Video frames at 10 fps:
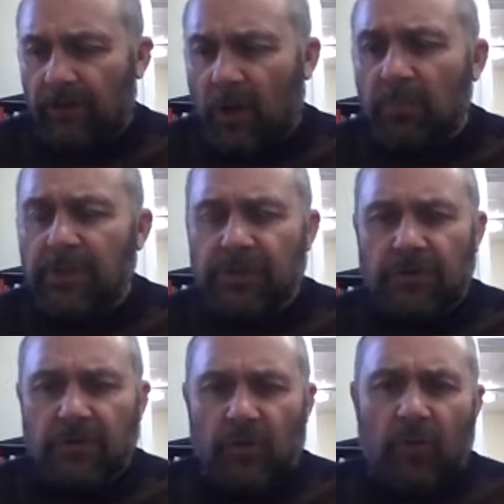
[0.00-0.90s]

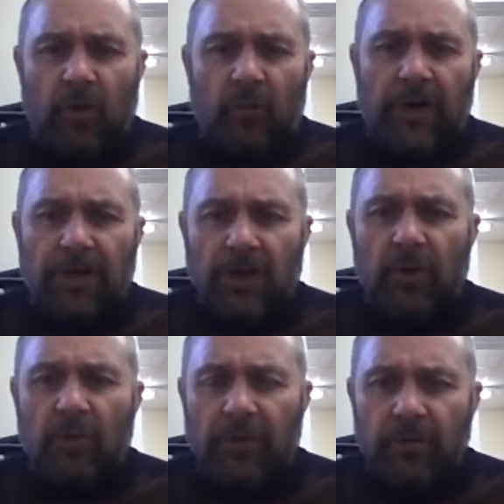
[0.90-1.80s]
competent at what we
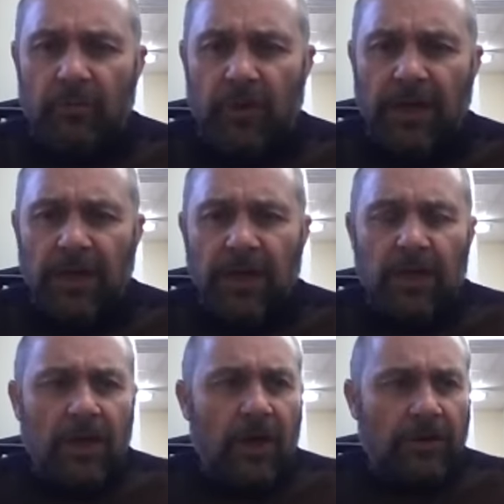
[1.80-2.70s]
do. And the way
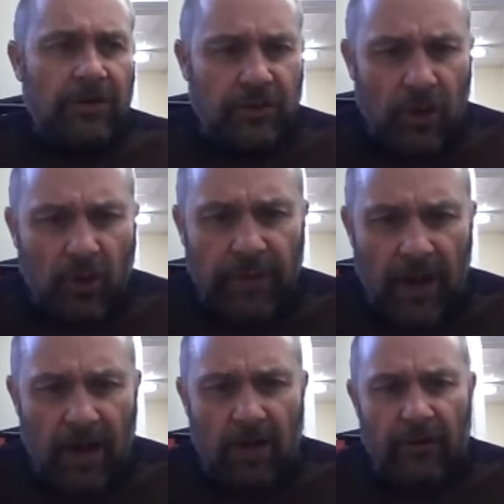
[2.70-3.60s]
to show
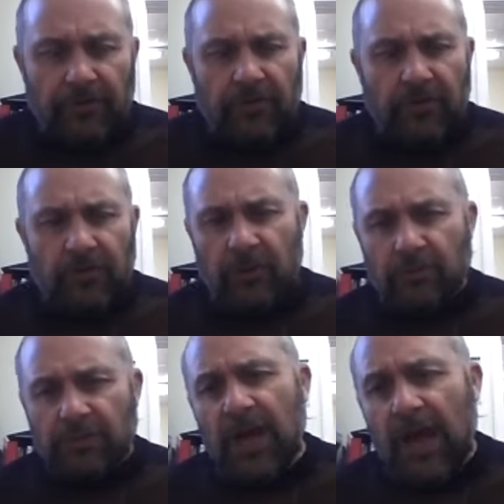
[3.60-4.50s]
that on new
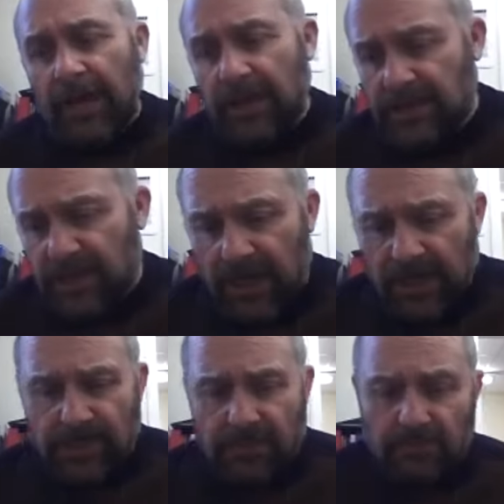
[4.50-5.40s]
sites
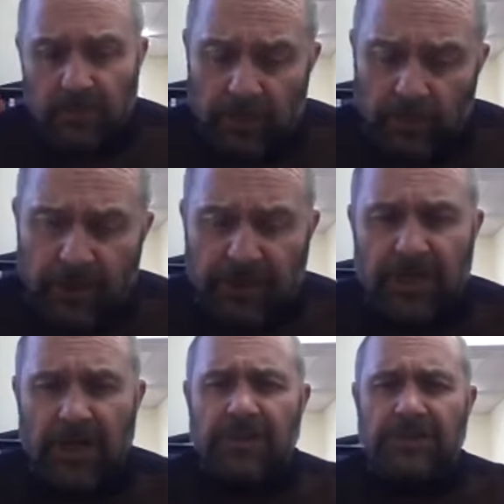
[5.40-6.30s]
is with a
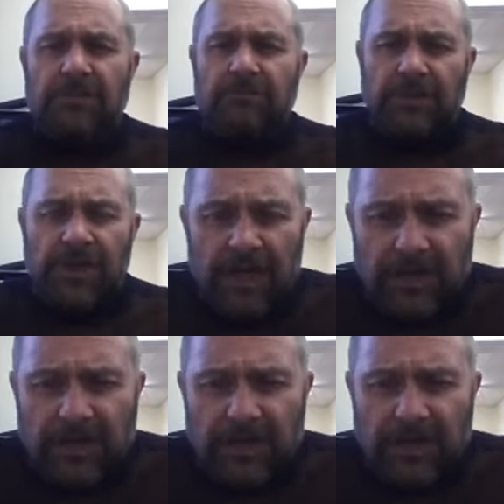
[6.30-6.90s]
CS